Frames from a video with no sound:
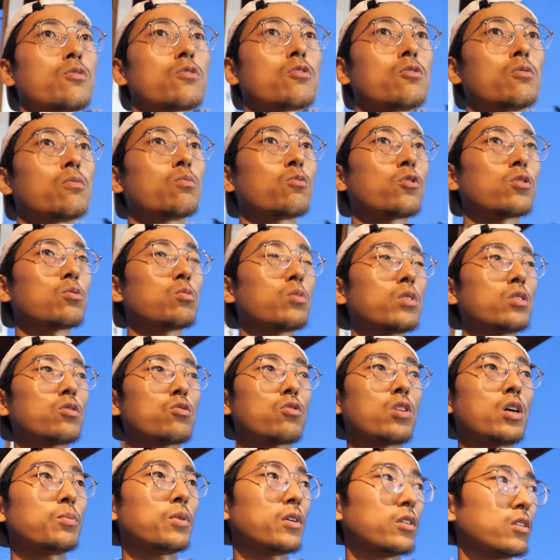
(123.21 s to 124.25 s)
shoot more with a
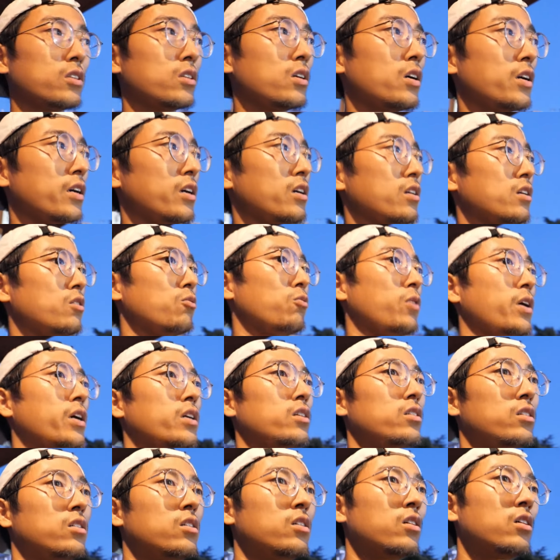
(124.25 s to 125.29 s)
tripod.
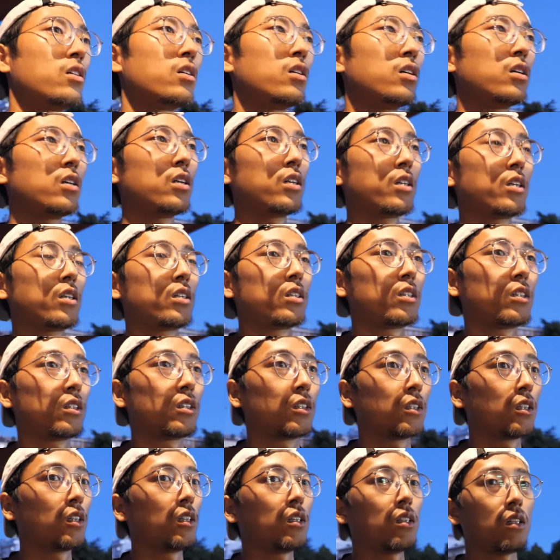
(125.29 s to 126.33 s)
Anyways,
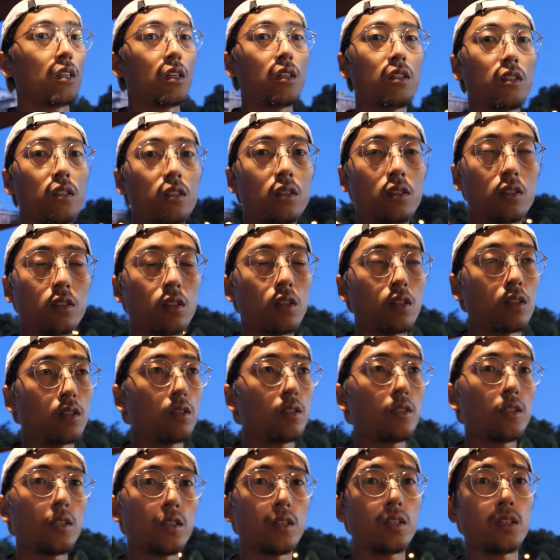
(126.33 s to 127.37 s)
it's
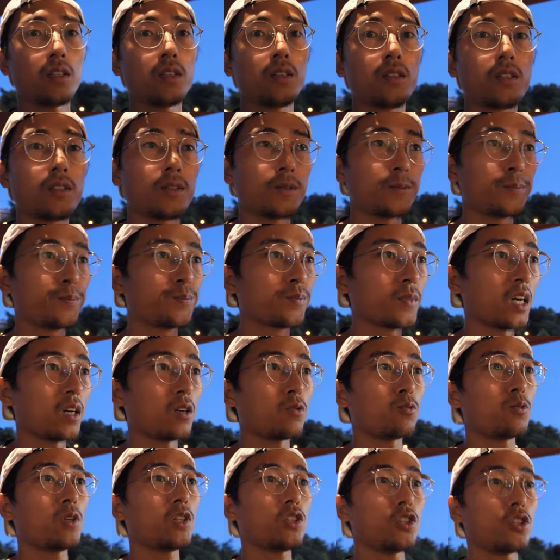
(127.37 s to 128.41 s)
I
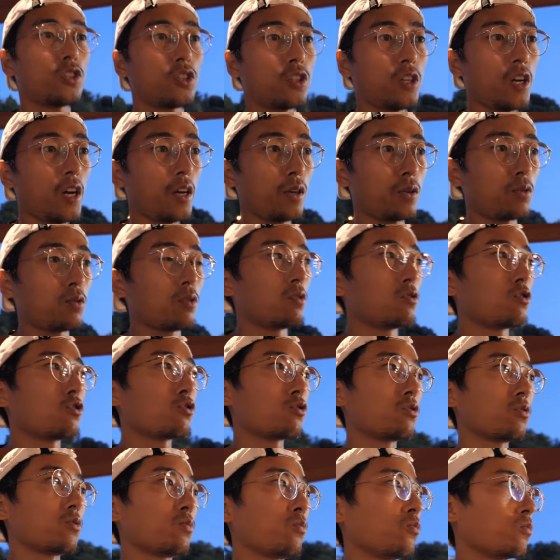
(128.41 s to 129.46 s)
wish I could
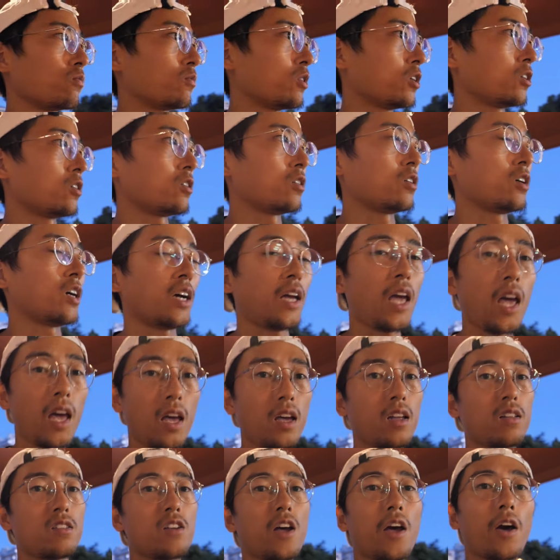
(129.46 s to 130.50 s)
shoot
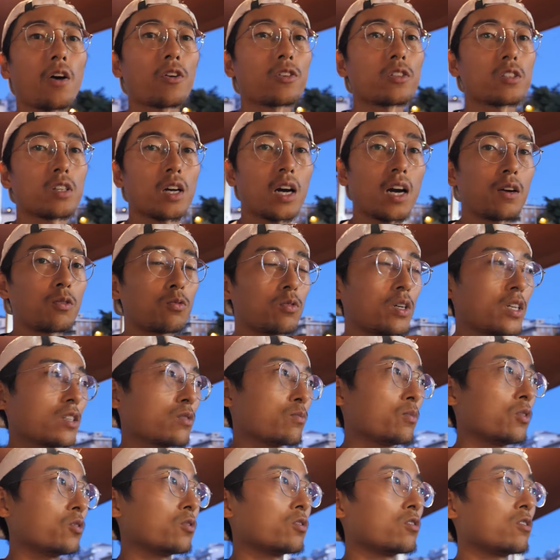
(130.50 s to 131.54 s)
handheld high-res
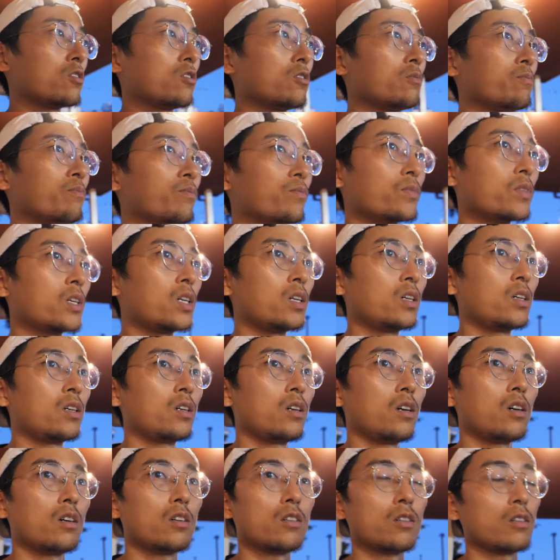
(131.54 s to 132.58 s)
mode, though.
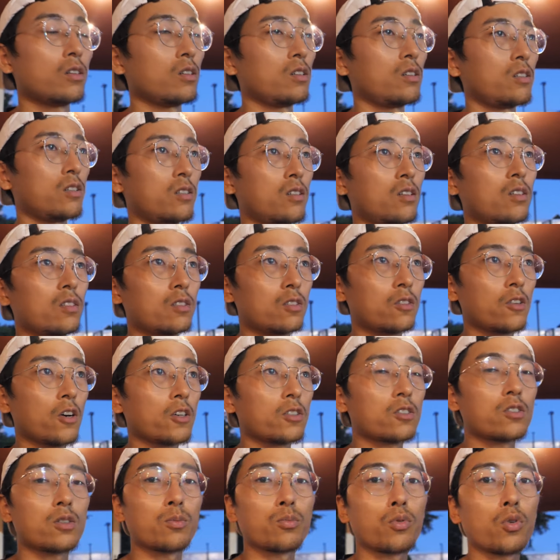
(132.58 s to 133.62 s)
It's
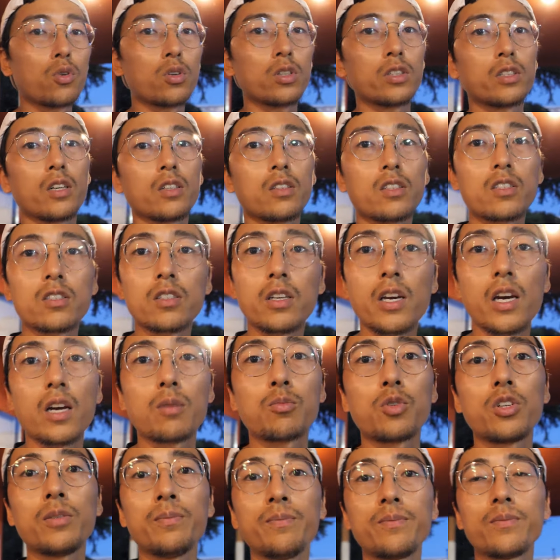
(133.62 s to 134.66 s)
not supported on this
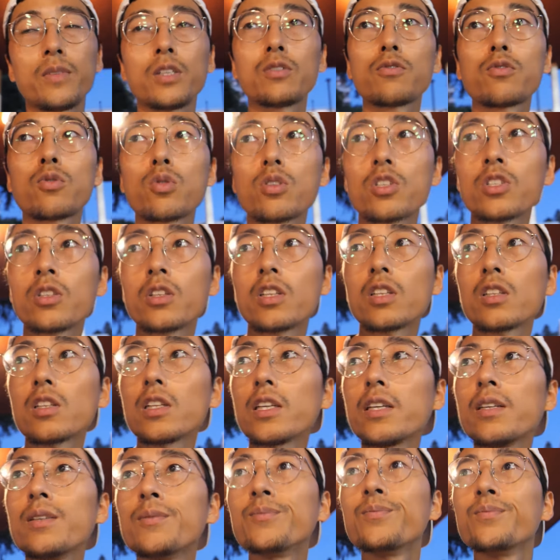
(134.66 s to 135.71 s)
camera, unfortunately.